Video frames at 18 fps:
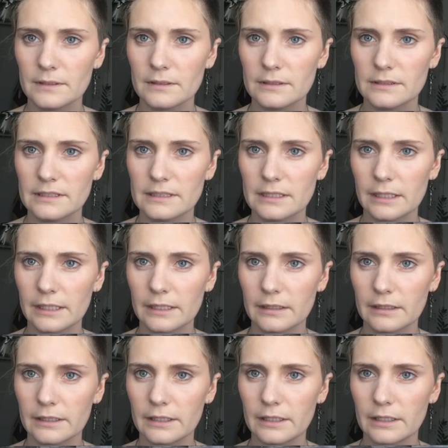
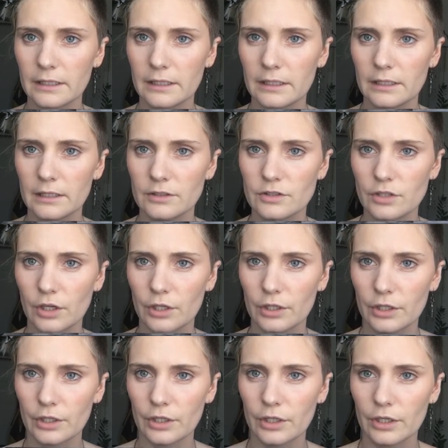slightly
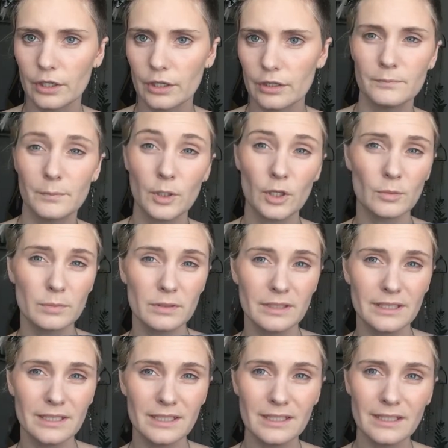darker
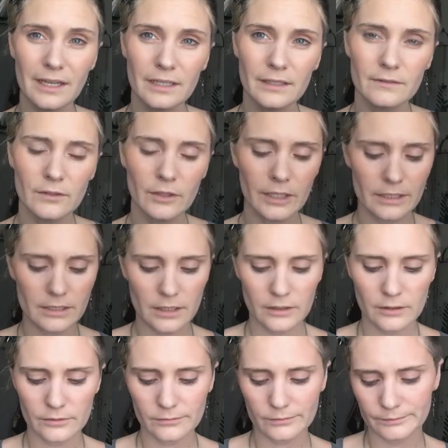purpley kind of gray
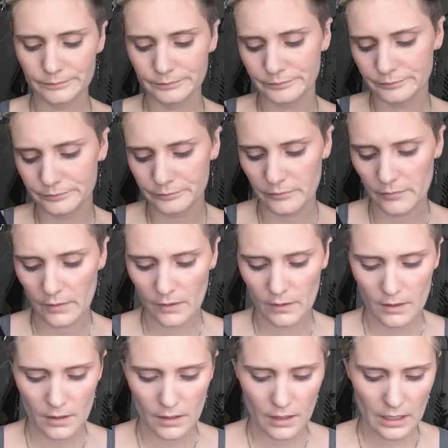tone
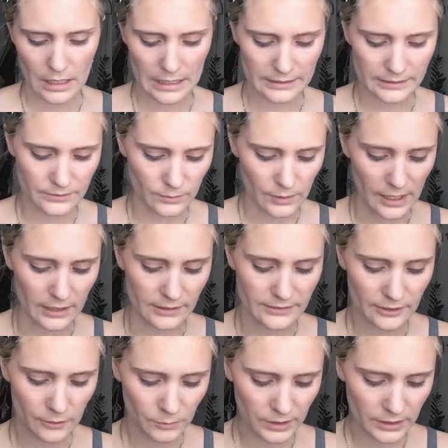as well.
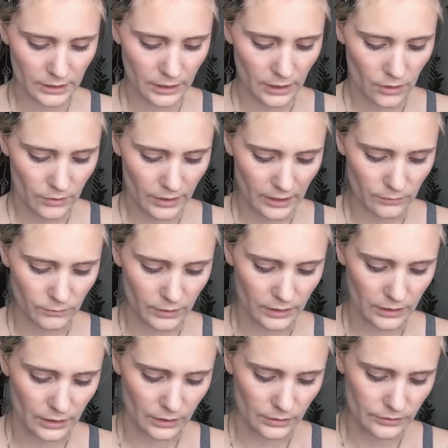So I'm going to go in
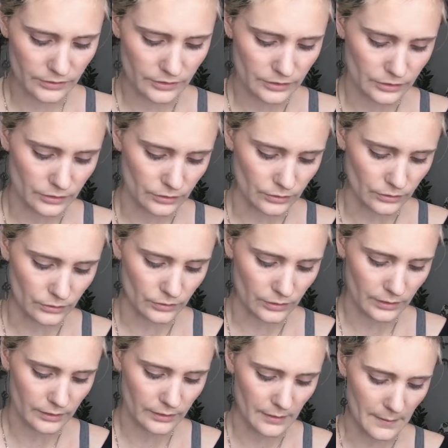with those two
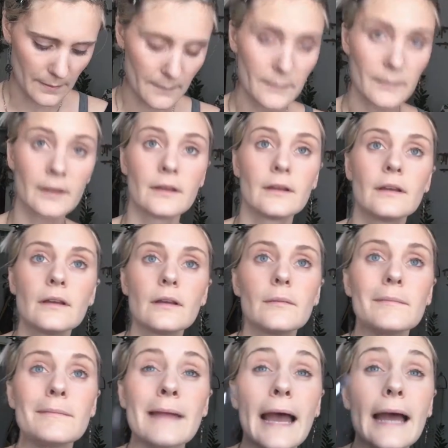
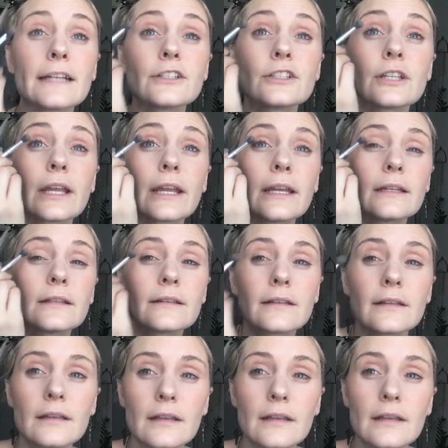matte shades.